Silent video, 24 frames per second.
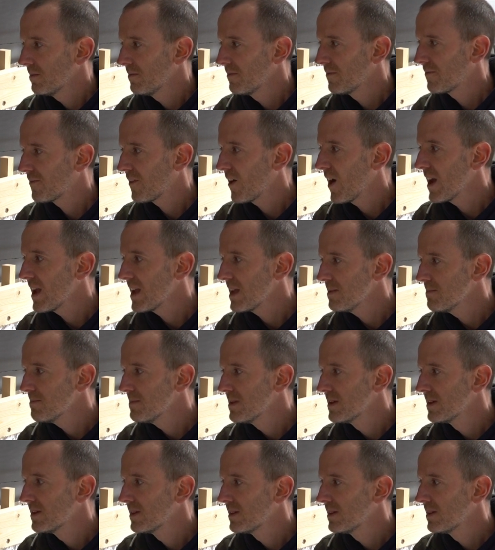frame
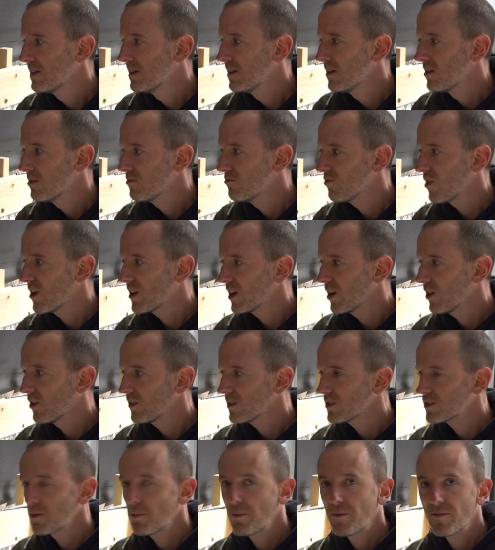run along
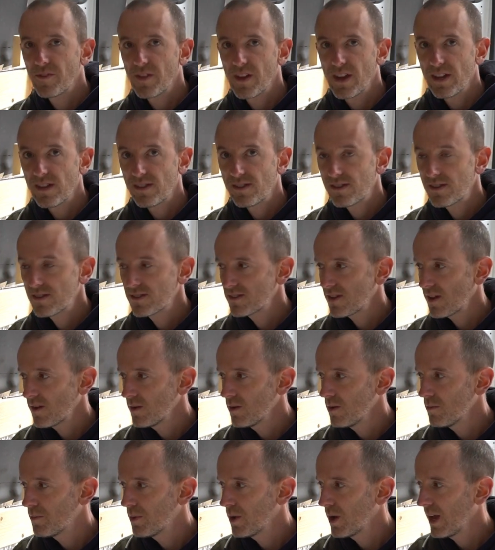the top of this, so it
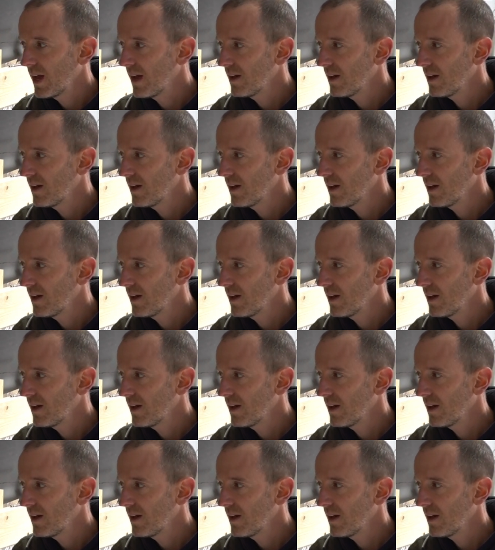will pull